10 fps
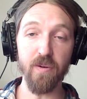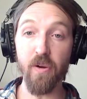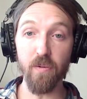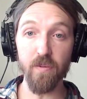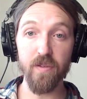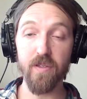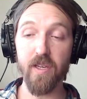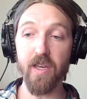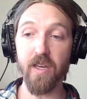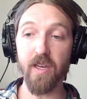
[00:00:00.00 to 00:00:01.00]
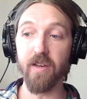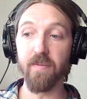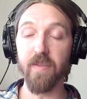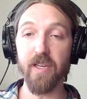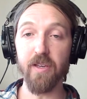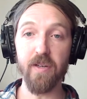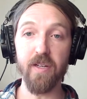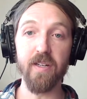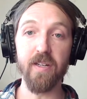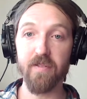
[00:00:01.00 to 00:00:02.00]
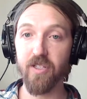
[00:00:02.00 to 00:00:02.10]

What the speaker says: notes that you can